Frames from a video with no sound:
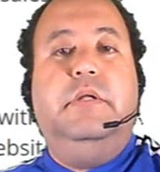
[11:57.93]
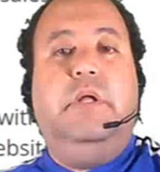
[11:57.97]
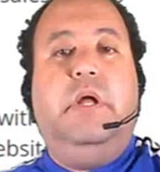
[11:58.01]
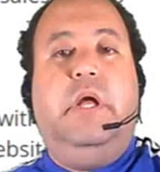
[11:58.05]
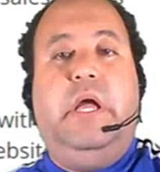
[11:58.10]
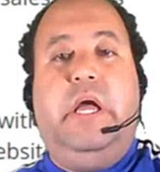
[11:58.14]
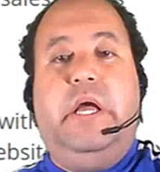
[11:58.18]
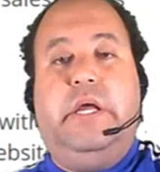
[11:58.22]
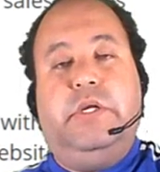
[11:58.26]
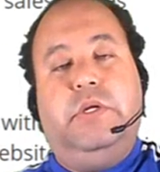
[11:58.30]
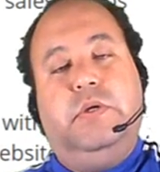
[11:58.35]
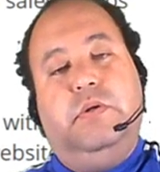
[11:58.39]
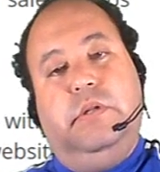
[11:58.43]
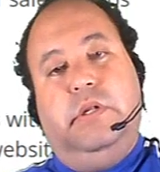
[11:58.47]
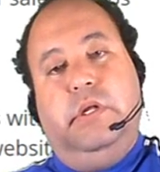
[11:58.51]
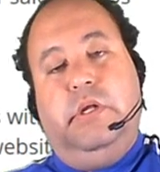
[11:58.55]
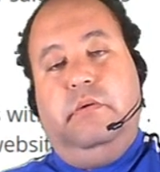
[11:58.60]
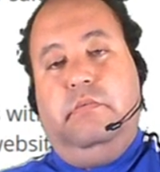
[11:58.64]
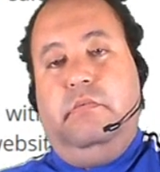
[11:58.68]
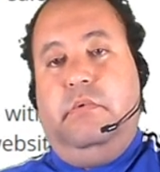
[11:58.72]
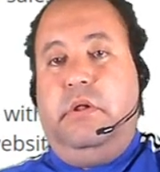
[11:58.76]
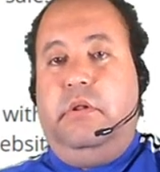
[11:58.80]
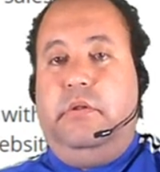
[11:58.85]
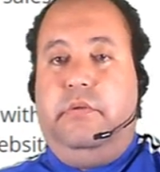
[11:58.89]

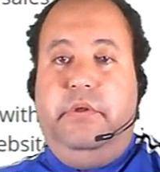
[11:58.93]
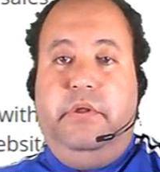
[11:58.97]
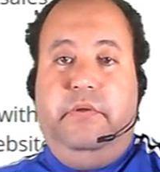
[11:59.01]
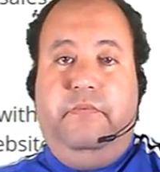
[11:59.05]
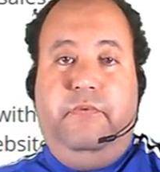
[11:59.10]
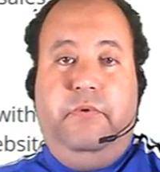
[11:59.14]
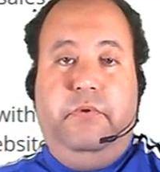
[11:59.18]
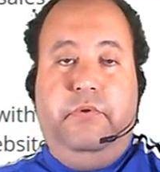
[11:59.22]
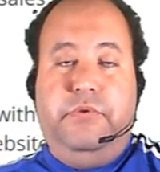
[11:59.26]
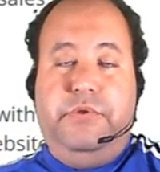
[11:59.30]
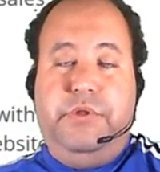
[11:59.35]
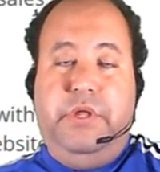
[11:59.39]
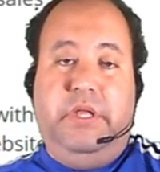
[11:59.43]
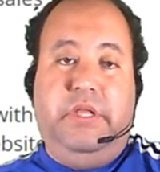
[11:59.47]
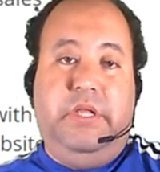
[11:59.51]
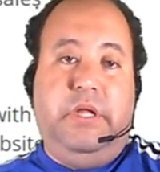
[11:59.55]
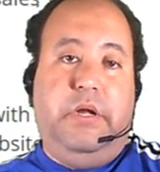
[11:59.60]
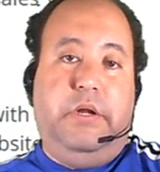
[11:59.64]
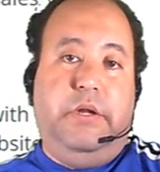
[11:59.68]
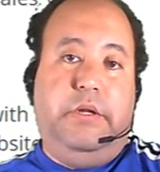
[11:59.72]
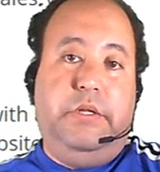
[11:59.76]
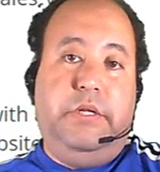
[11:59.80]
Actually, well, if you think that is